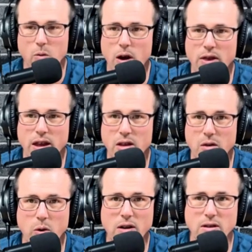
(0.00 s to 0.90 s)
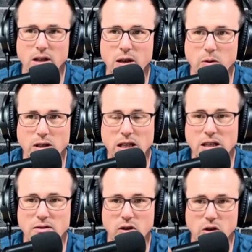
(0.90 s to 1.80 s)
why the, the rate of
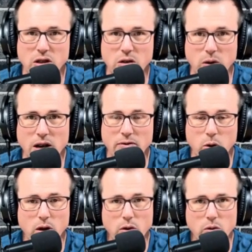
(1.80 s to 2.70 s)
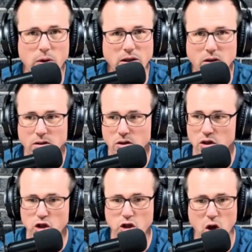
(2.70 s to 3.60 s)
delinquencies versus the rate of foreclosure rates are
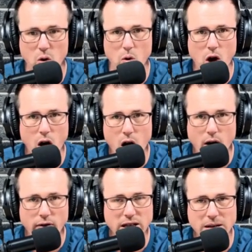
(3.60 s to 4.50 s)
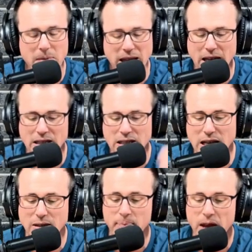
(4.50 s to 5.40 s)
so off. It didn't make any
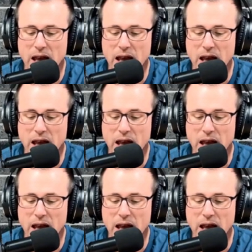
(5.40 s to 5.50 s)
sense.